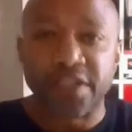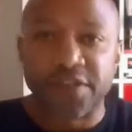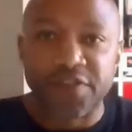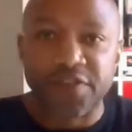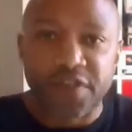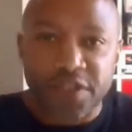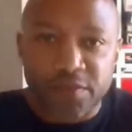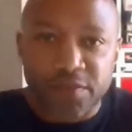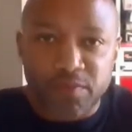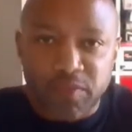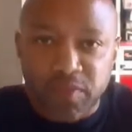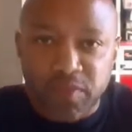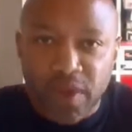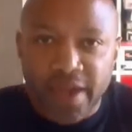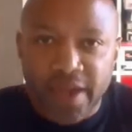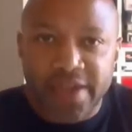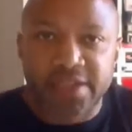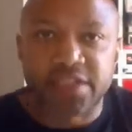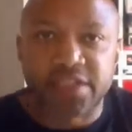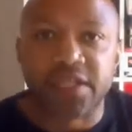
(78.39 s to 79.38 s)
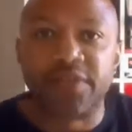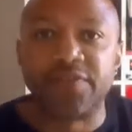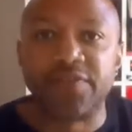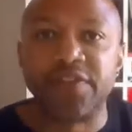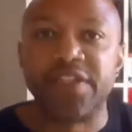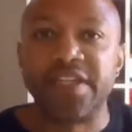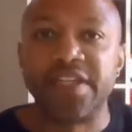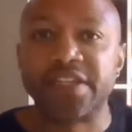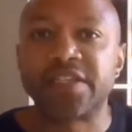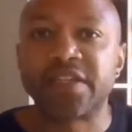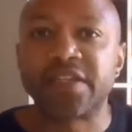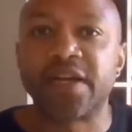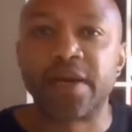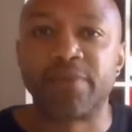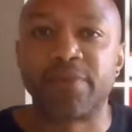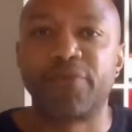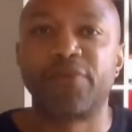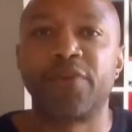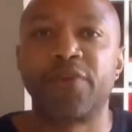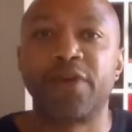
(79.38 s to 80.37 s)
this place of
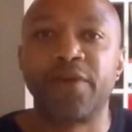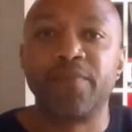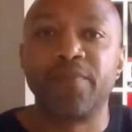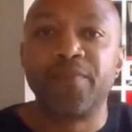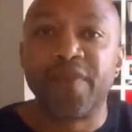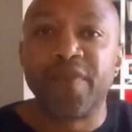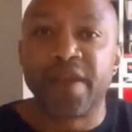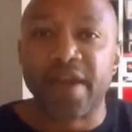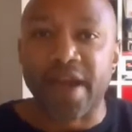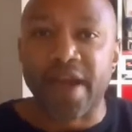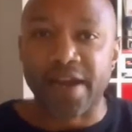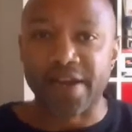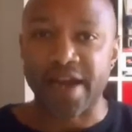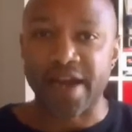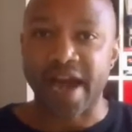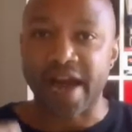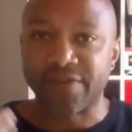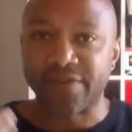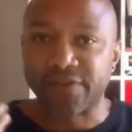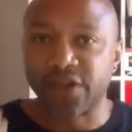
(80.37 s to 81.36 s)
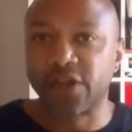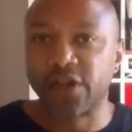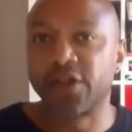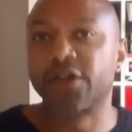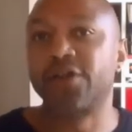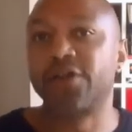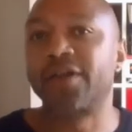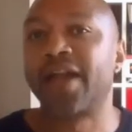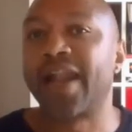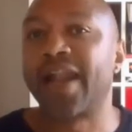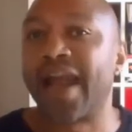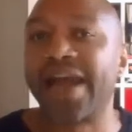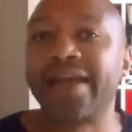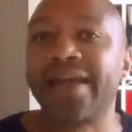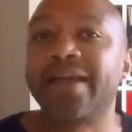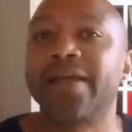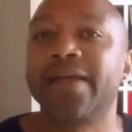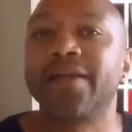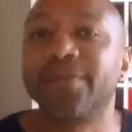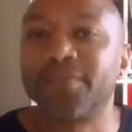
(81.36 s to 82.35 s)
discomfort, and you have to learn to like
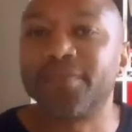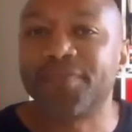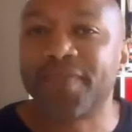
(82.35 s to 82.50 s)
it.